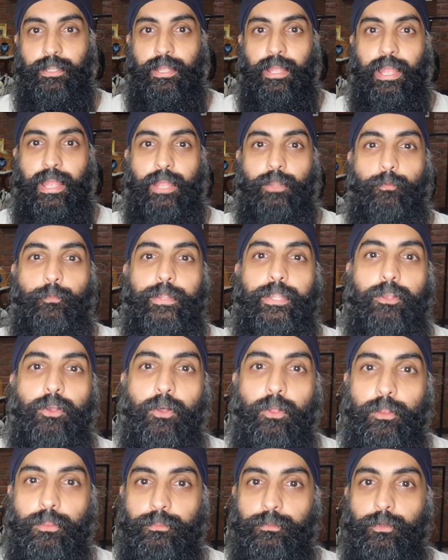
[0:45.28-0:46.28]
And we
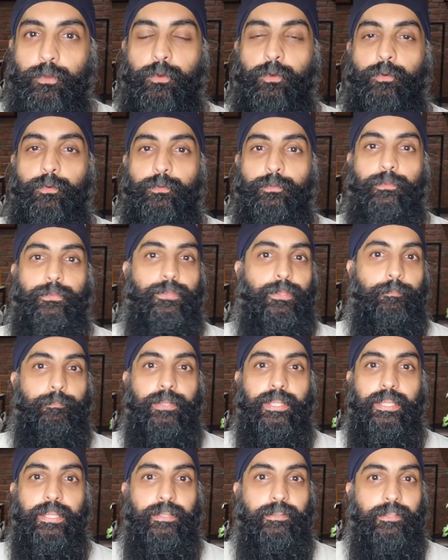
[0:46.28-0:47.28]
all know
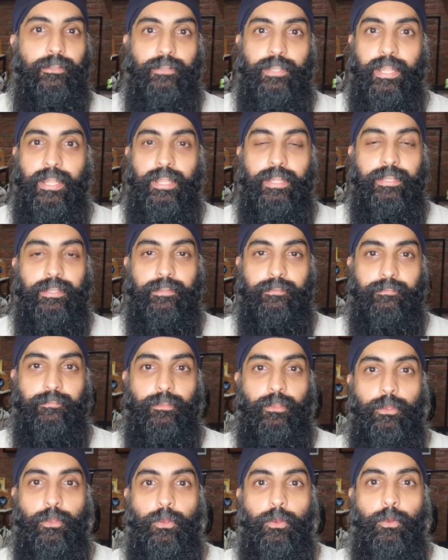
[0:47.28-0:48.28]
somebody in their 80s
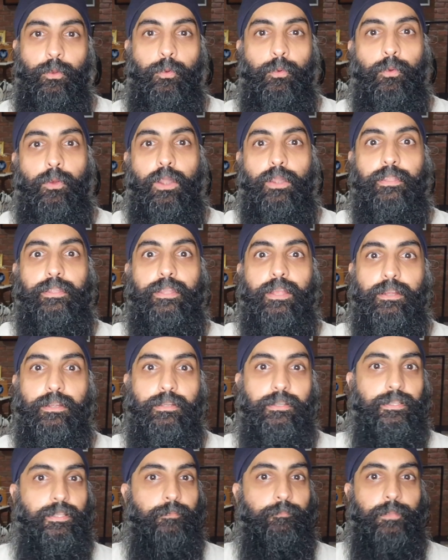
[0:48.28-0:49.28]
who are
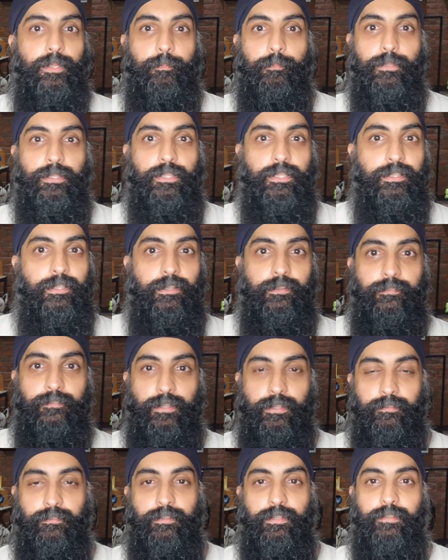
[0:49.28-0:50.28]
younger than people in their
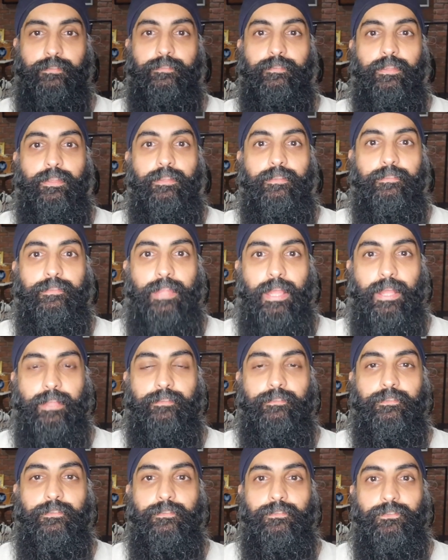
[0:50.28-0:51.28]
60s.
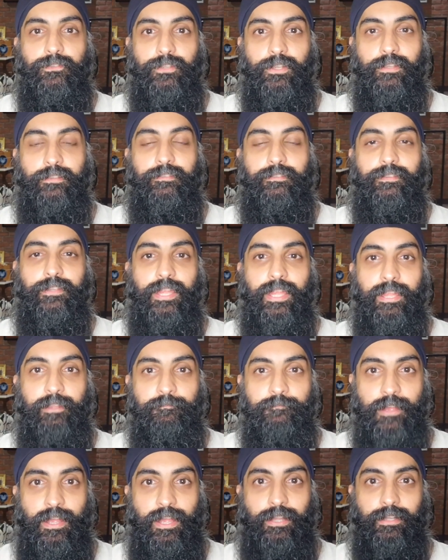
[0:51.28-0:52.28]
That's just a
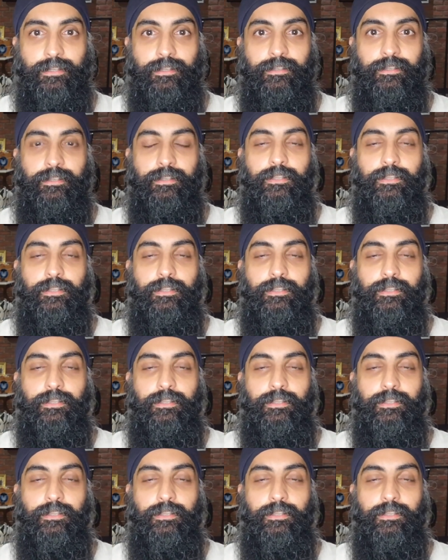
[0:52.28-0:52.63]
fact.